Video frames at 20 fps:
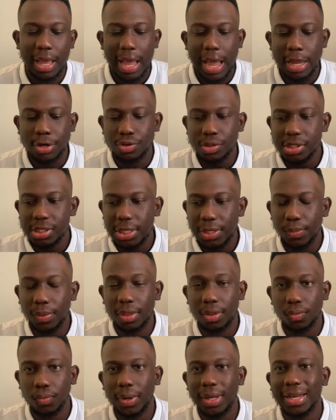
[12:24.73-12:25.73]
And you see, with
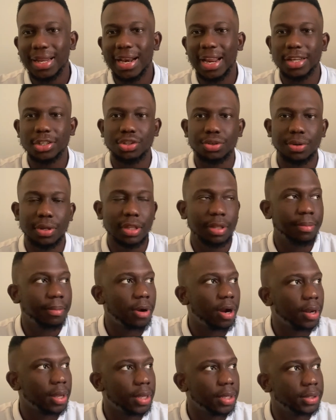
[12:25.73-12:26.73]
the way that I trade the
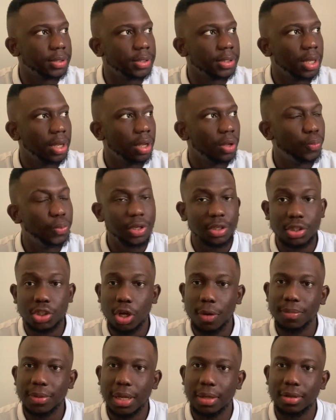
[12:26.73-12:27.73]
market, with the
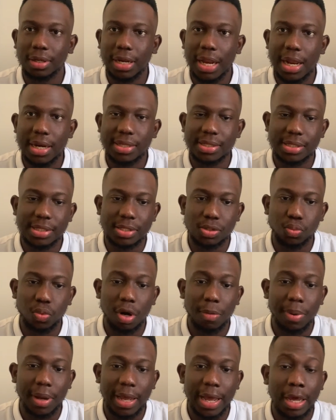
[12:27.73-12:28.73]
top down analysis,
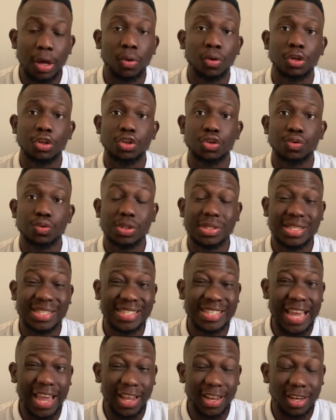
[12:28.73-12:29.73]
whereby I only use
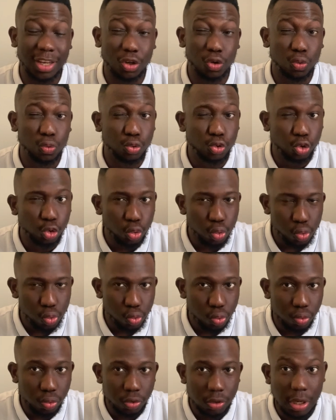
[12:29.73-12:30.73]
technical
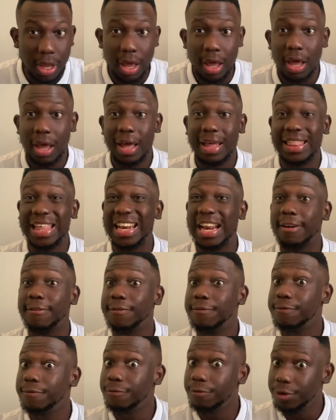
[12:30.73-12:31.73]
tools that are
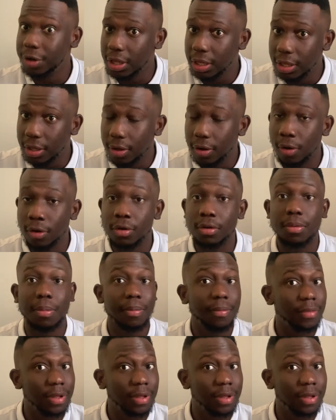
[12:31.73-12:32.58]
free on